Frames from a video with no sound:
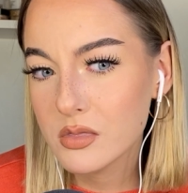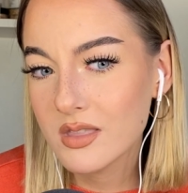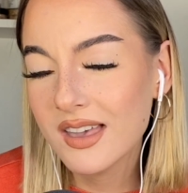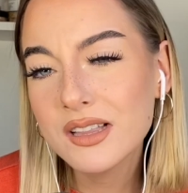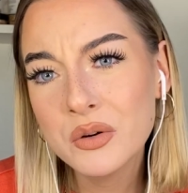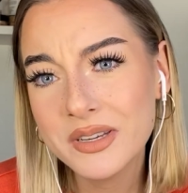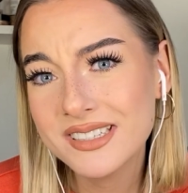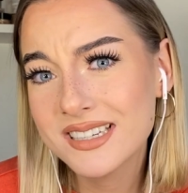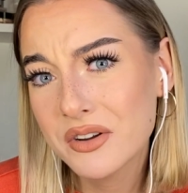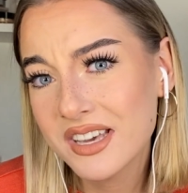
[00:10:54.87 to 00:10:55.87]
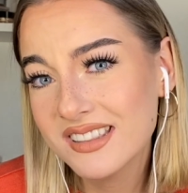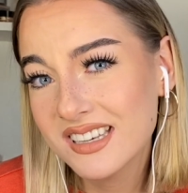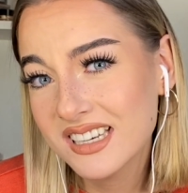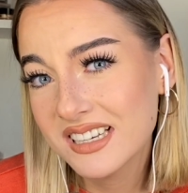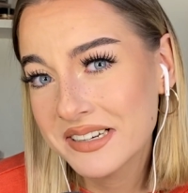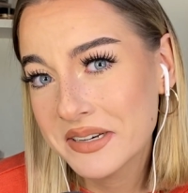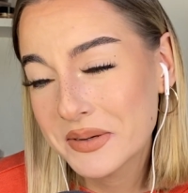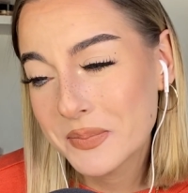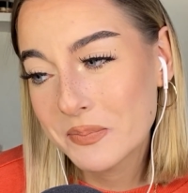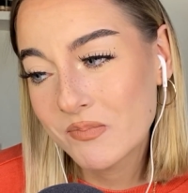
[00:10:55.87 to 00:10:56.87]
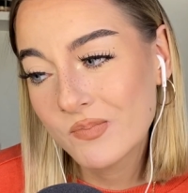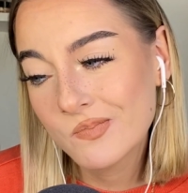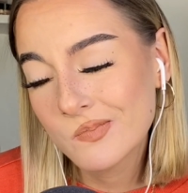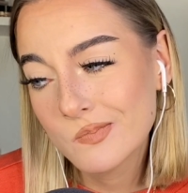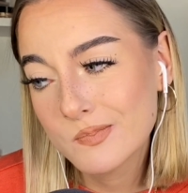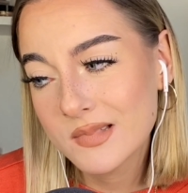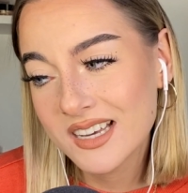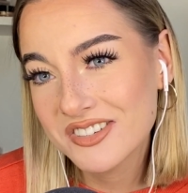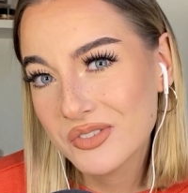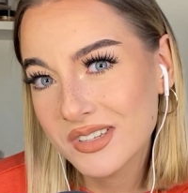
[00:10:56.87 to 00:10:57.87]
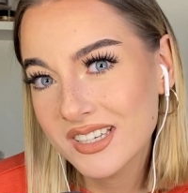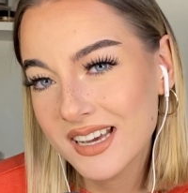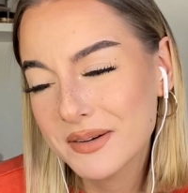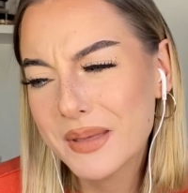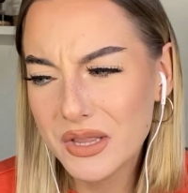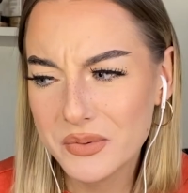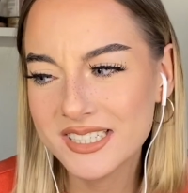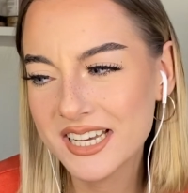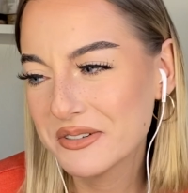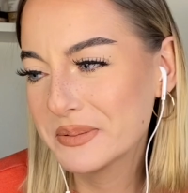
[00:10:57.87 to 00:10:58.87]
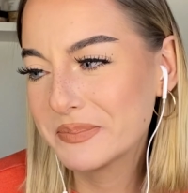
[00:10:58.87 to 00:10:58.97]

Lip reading: Halloween Town, I think. Actually, yeah, Halloween Town.